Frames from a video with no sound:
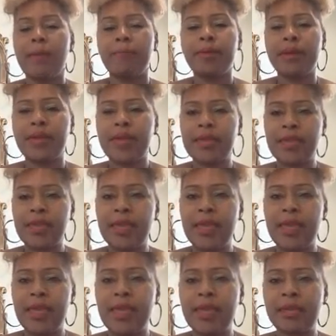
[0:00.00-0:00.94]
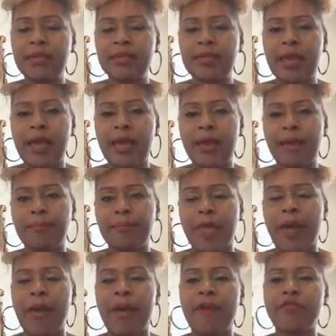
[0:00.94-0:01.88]
But again,
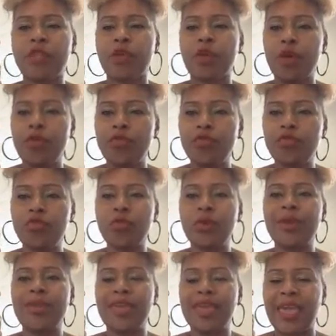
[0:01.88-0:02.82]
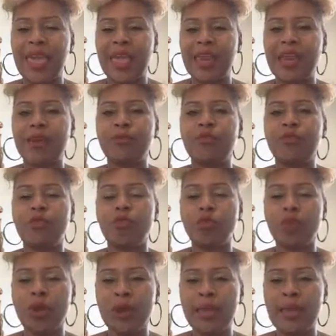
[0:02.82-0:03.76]
I have to go through again and
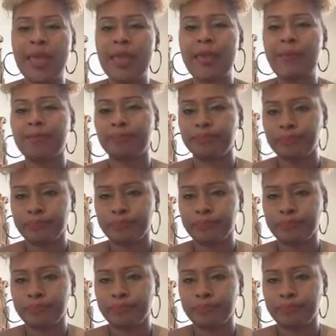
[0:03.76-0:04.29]
really